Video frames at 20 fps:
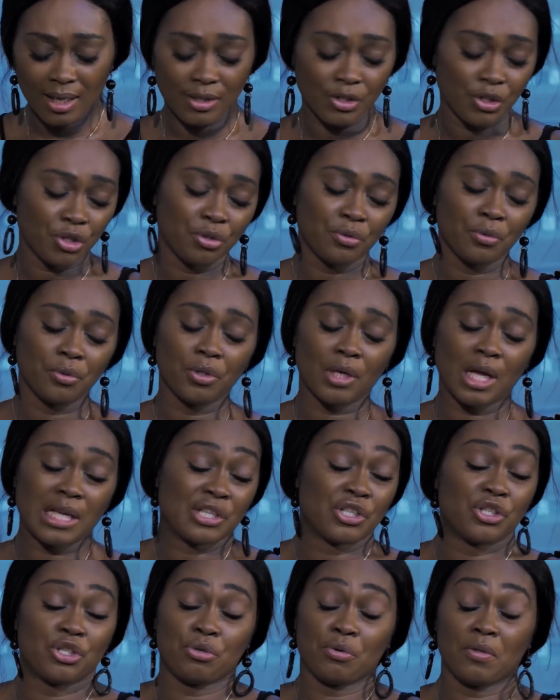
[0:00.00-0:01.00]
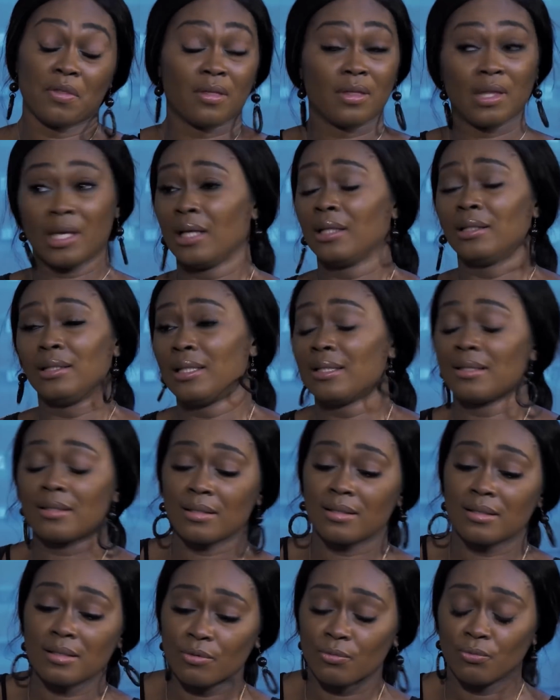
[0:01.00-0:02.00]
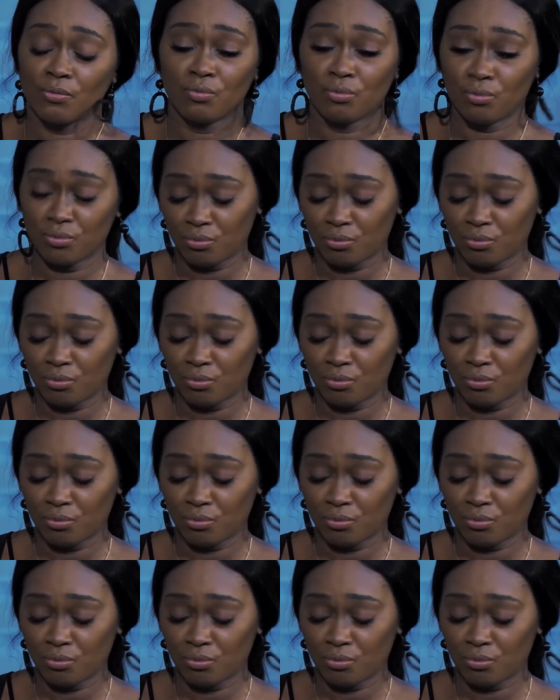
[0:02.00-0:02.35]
And you think this is the